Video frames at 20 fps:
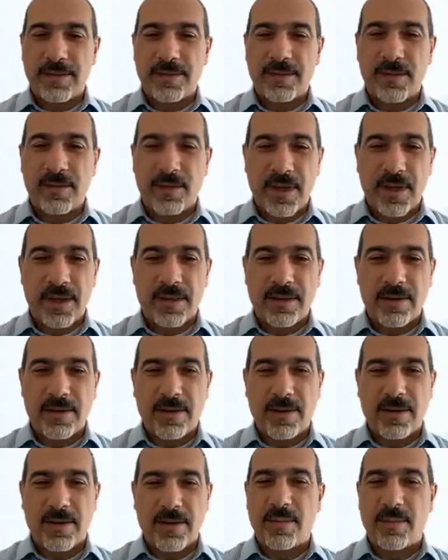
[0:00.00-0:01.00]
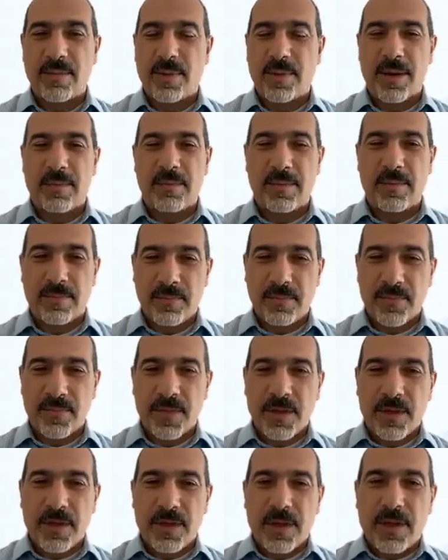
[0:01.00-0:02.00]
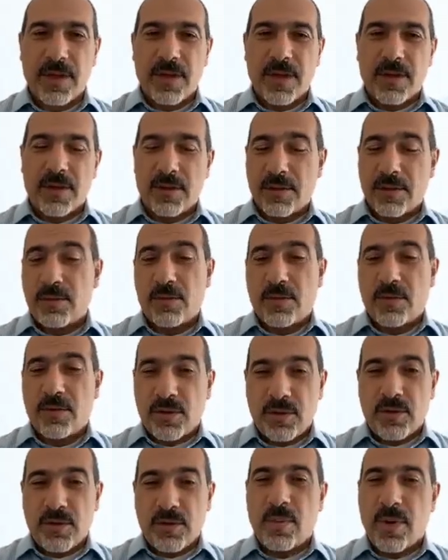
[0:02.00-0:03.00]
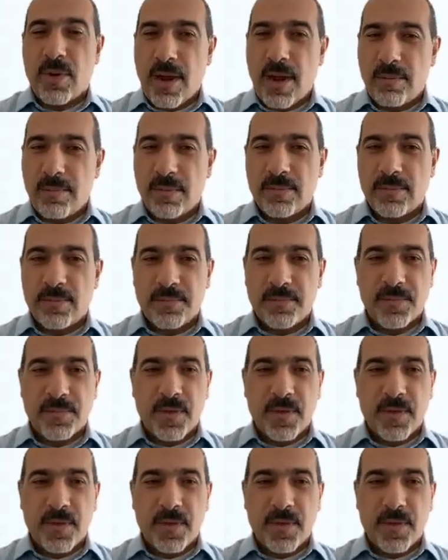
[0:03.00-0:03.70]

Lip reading: together on a problem. on solution to a problem.